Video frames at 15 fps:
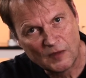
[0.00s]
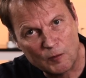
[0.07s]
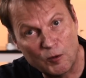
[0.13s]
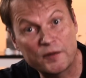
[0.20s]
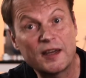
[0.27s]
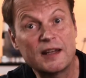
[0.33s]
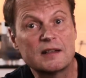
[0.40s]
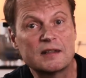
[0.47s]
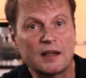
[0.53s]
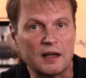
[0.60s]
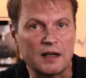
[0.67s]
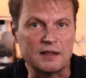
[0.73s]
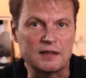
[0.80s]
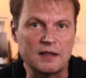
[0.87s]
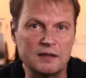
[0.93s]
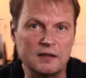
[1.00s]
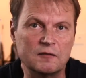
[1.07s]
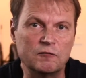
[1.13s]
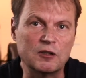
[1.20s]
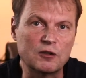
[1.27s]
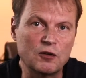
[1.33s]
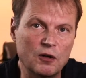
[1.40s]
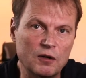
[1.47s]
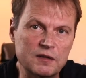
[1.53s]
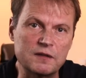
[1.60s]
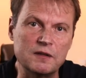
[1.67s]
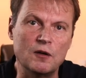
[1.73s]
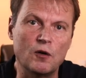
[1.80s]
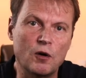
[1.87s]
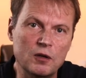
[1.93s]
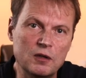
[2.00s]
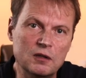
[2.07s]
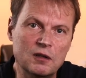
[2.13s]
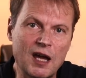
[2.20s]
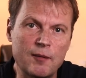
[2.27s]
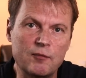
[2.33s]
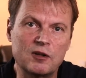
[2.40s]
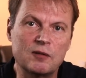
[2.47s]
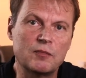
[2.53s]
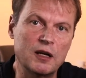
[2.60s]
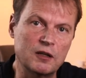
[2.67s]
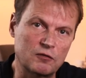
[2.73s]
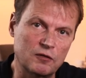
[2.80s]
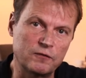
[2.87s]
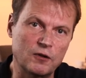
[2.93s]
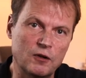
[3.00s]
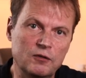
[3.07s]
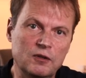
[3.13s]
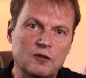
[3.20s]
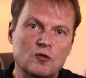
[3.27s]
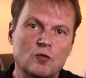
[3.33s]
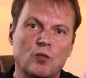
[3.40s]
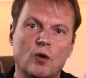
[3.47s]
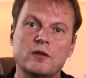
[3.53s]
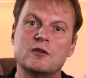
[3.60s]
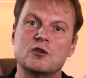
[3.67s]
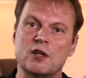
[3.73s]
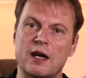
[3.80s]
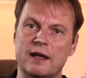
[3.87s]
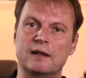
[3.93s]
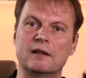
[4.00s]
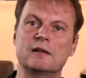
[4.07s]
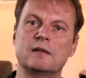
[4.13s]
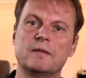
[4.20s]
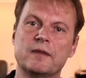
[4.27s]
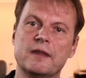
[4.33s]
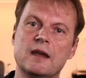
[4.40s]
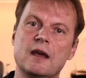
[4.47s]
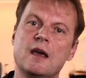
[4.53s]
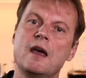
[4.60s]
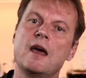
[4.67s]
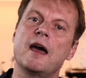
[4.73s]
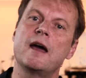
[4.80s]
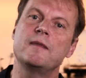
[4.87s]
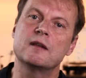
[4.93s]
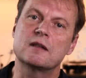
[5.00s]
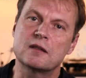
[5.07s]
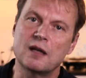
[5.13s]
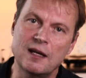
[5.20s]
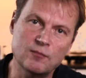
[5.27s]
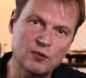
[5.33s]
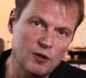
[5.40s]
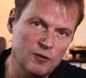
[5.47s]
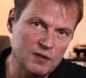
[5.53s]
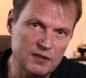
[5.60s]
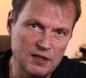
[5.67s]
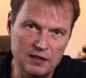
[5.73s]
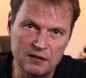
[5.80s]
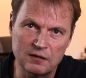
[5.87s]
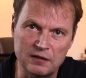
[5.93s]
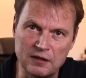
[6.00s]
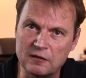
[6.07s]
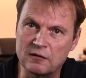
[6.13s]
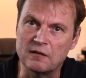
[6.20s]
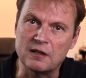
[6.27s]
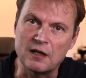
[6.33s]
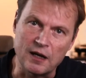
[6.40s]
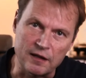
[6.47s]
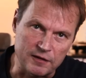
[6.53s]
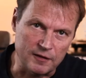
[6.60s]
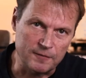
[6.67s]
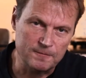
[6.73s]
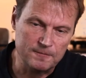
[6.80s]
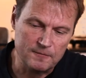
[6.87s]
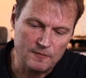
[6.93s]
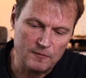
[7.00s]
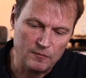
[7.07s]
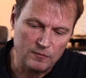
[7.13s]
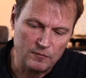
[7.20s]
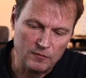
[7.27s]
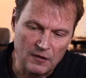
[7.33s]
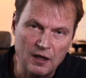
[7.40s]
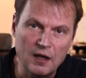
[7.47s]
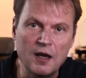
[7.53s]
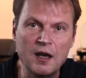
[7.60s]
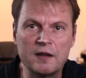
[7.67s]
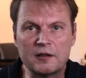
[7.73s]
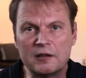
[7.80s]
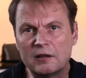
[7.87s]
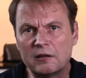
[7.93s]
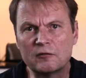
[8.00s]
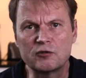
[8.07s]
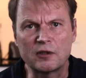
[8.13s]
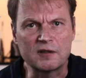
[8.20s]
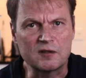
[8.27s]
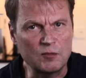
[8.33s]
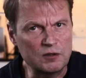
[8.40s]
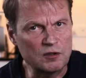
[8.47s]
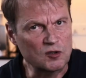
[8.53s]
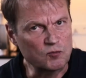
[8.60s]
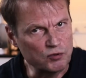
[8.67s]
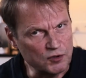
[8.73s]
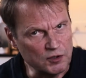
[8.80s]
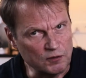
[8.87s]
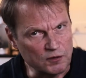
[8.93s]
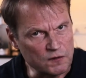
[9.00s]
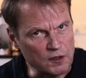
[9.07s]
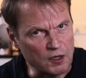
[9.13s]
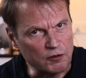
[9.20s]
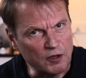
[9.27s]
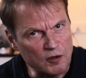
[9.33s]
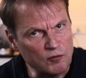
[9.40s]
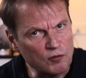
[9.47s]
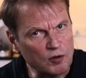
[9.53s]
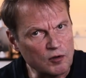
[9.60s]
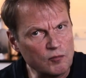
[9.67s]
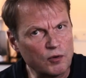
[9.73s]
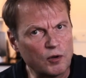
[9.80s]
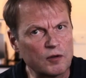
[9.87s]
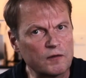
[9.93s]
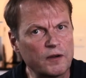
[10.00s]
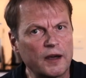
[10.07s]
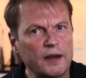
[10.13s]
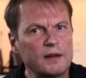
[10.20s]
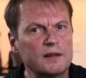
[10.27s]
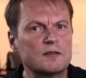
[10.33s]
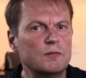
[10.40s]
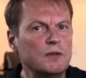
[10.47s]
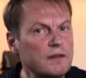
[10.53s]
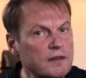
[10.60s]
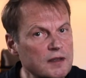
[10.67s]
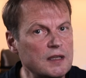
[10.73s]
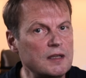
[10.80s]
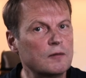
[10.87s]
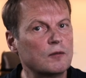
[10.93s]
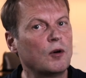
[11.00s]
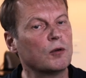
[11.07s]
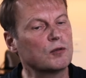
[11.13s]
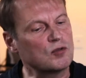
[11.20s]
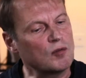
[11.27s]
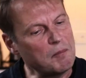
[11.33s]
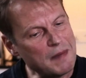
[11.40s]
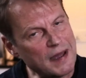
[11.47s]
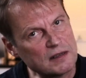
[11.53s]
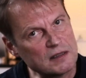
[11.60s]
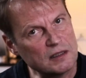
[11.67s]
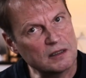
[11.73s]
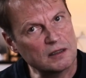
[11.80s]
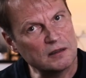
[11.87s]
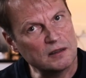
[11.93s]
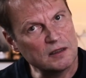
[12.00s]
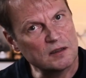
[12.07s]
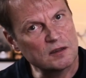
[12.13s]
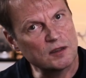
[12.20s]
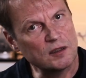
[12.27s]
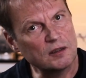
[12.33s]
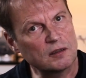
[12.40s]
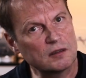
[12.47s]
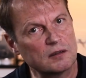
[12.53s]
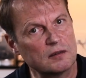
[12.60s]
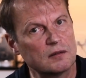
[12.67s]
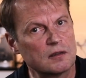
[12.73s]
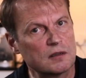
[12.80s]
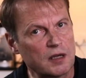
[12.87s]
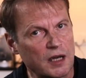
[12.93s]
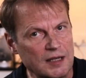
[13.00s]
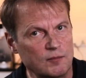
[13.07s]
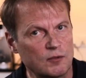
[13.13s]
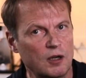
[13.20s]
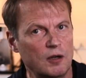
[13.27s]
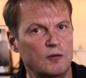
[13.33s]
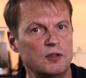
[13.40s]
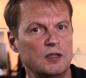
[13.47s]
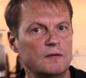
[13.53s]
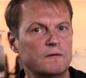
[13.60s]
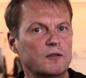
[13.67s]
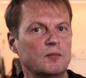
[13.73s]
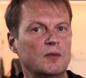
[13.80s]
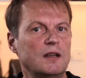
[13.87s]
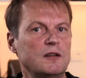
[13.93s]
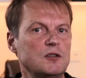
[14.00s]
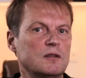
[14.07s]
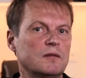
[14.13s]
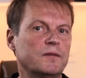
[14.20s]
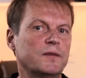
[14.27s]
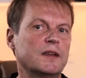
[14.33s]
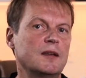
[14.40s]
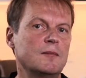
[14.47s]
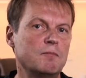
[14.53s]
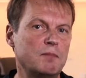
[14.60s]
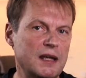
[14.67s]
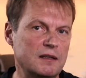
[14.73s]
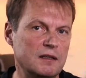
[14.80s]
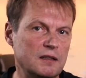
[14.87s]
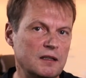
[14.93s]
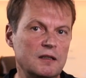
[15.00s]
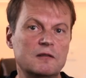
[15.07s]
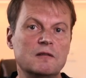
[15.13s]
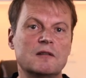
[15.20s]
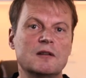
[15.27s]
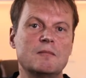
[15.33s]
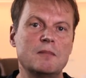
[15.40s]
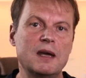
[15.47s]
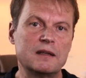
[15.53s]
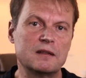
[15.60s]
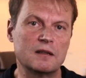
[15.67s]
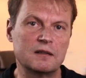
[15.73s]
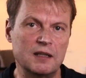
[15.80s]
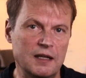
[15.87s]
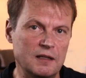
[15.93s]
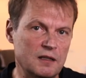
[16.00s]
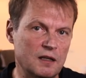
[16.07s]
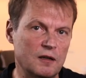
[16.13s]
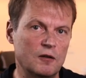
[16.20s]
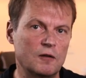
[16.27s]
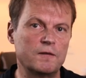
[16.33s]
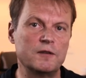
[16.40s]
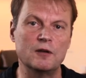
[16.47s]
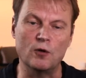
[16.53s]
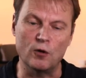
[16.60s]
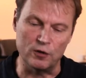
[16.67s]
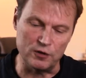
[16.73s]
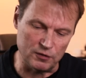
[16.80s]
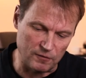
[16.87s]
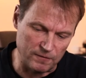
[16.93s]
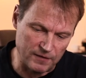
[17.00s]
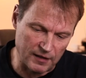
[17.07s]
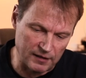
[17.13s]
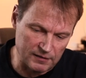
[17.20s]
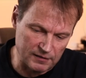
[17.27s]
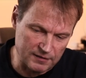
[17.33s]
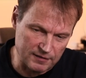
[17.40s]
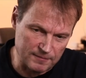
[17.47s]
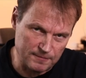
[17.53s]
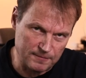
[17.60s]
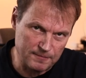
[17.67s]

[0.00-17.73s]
What that does is it records the on-camera microphone into one channel and the timecode signal into the other. The little transmitters produce their own onboard files with the automatically synced timecode information embedded into the metadata of the audio files.